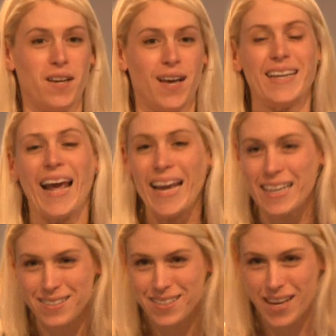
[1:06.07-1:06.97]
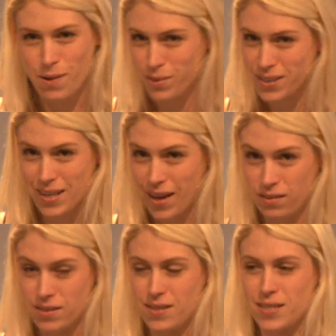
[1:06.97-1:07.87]
An ant can't be
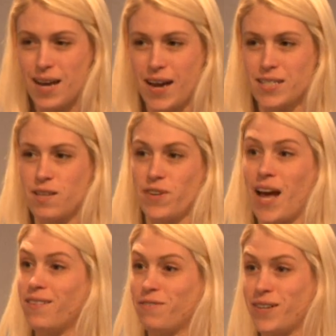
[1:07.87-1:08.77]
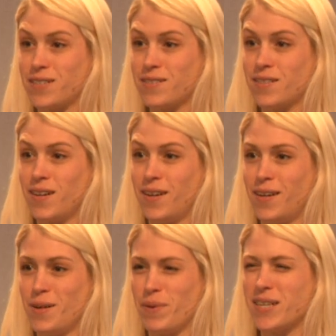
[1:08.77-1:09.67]
scaled to the size of an elephant
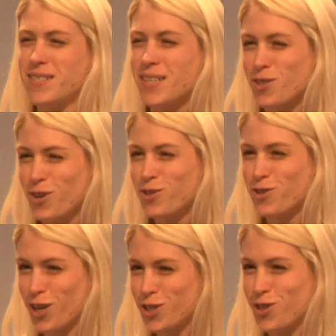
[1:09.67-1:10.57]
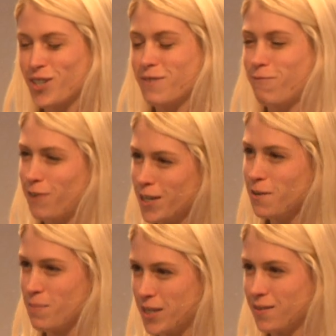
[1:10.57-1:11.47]
because the internal structure is
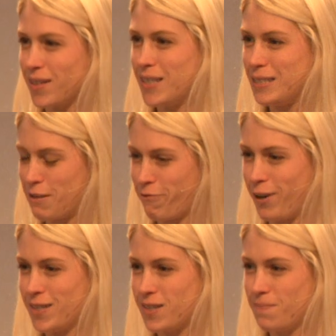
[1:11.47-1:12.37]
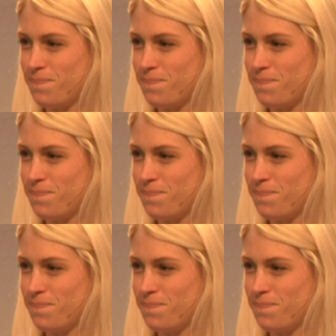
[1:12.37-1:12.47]
fundamentally different.